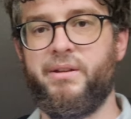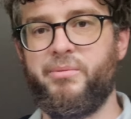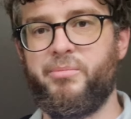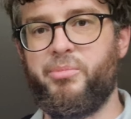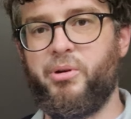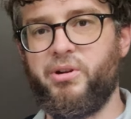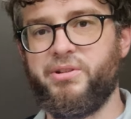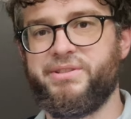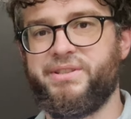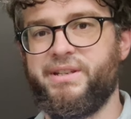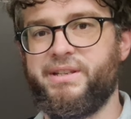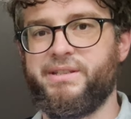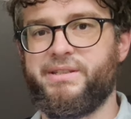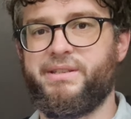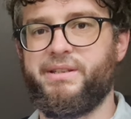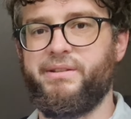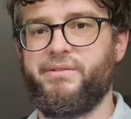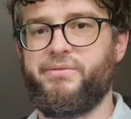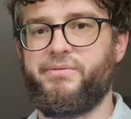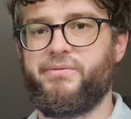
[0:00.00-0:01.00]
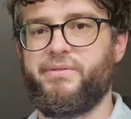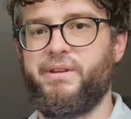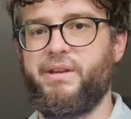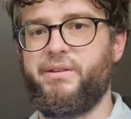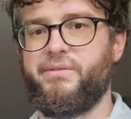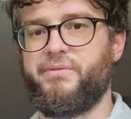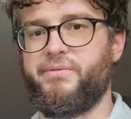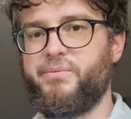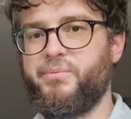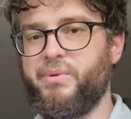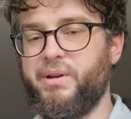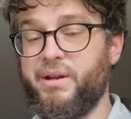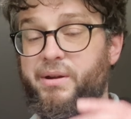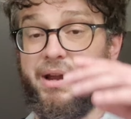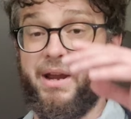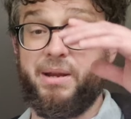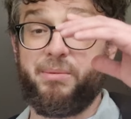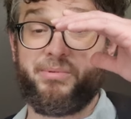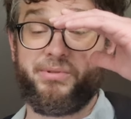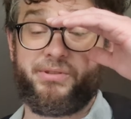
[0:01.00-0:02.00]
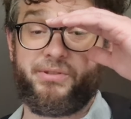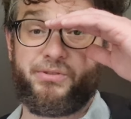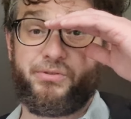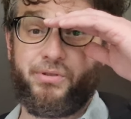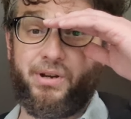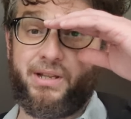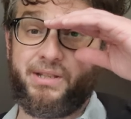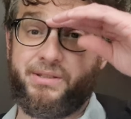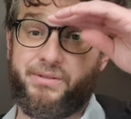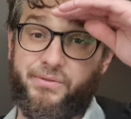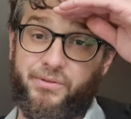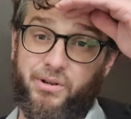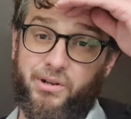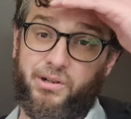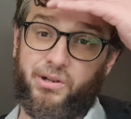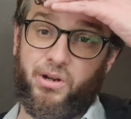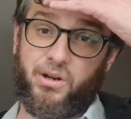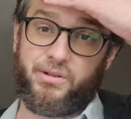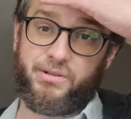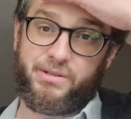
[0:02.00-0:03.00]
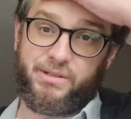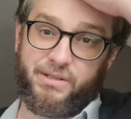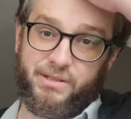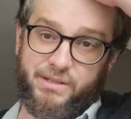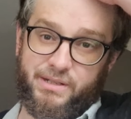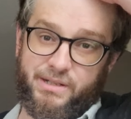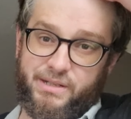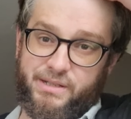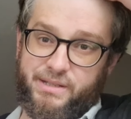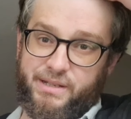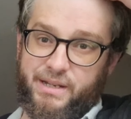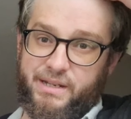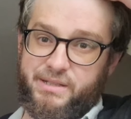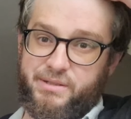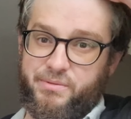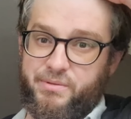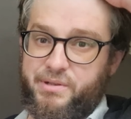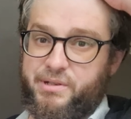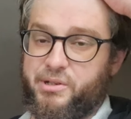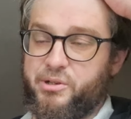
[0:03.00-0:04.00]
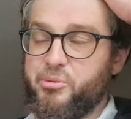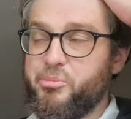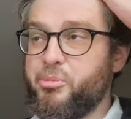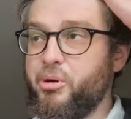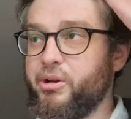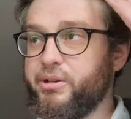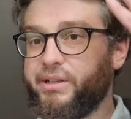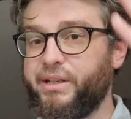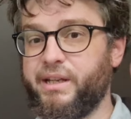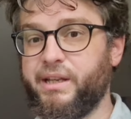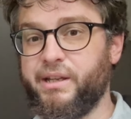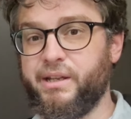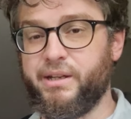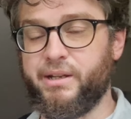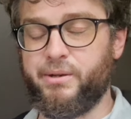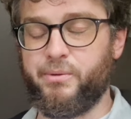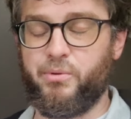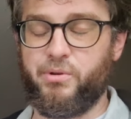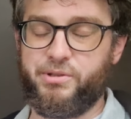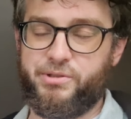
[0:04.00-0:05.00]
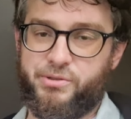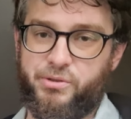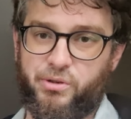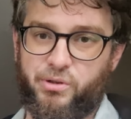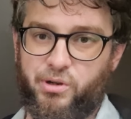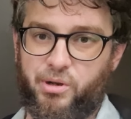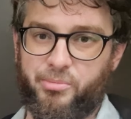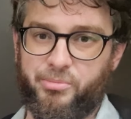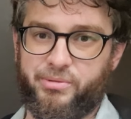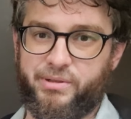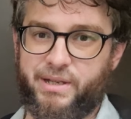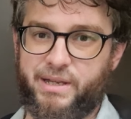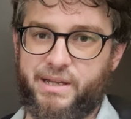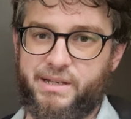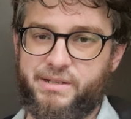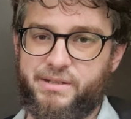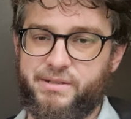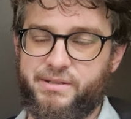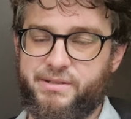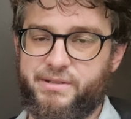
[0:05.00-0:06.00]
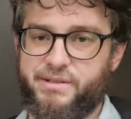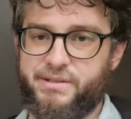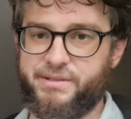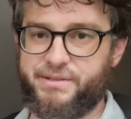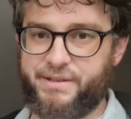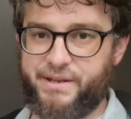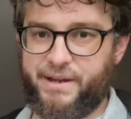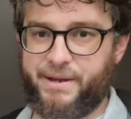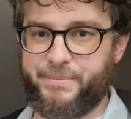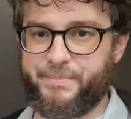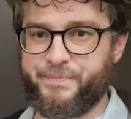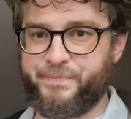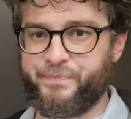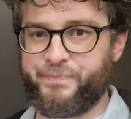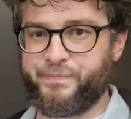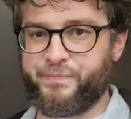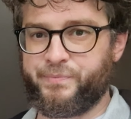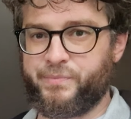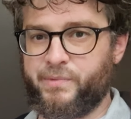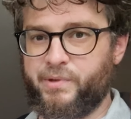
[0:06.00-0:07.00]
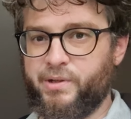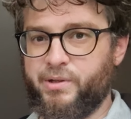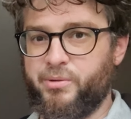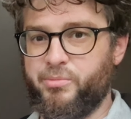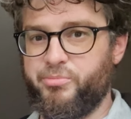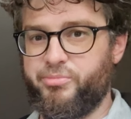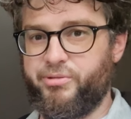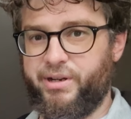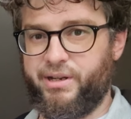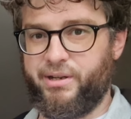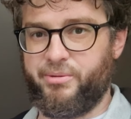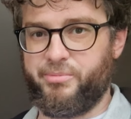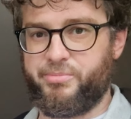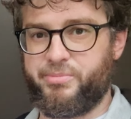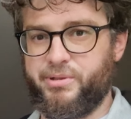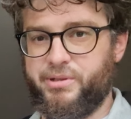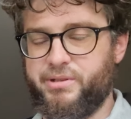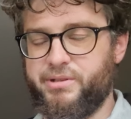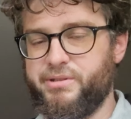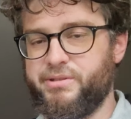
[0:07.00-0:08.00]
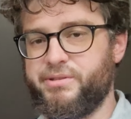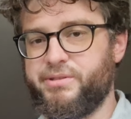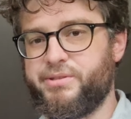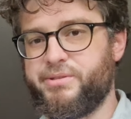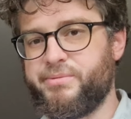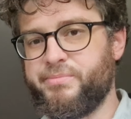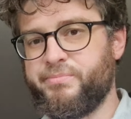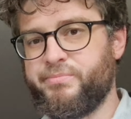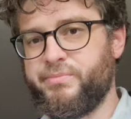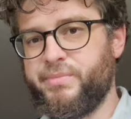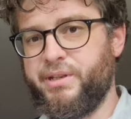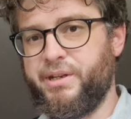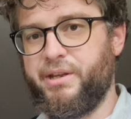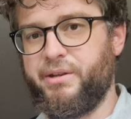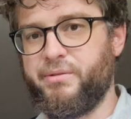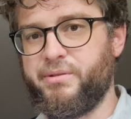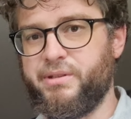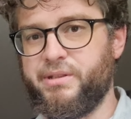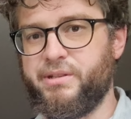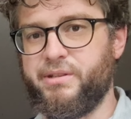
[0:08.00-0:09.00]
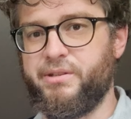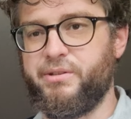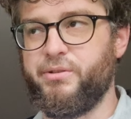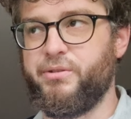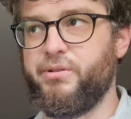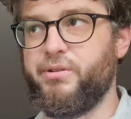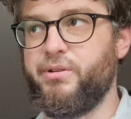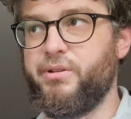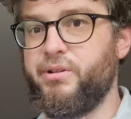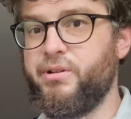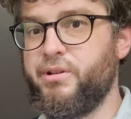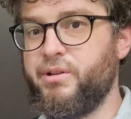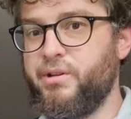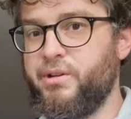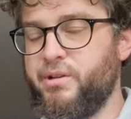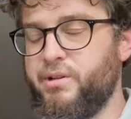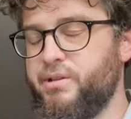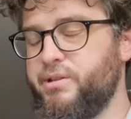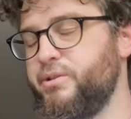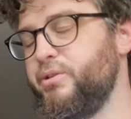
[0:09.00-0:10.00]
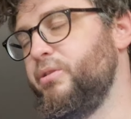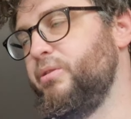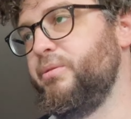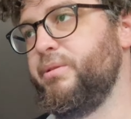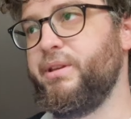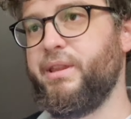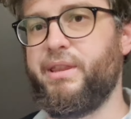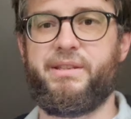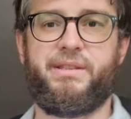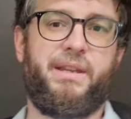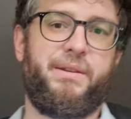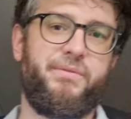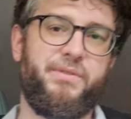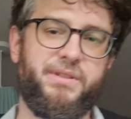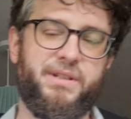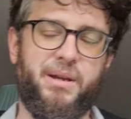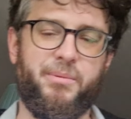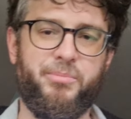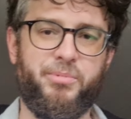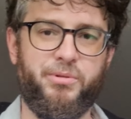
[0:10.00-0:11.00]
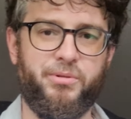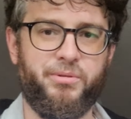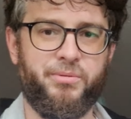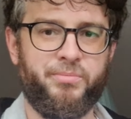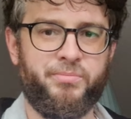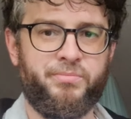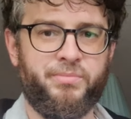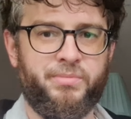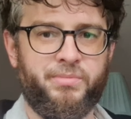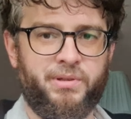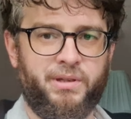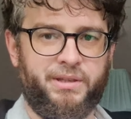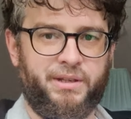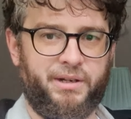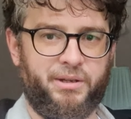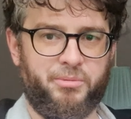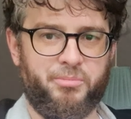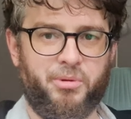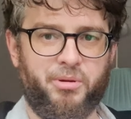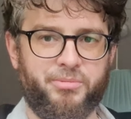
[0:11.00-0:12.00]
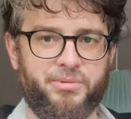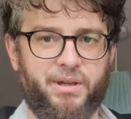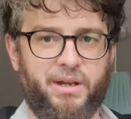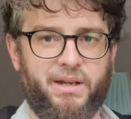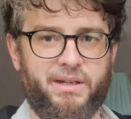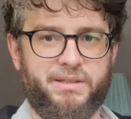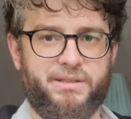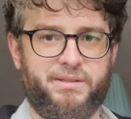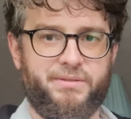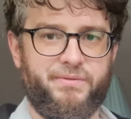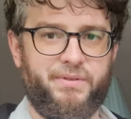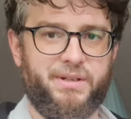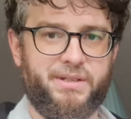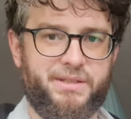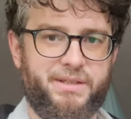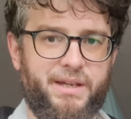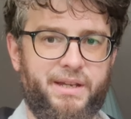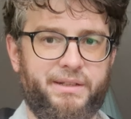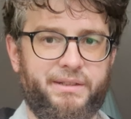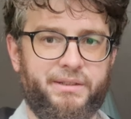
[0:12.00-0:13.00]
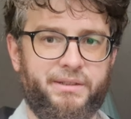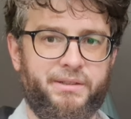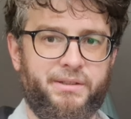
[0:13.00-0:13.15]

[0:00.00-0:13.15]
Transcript: posits if if we're able to transfer our consciousness say to a new body what sort of complications does that bring up because you know you, are your say for example, I don't know, mom dies, it's very sad,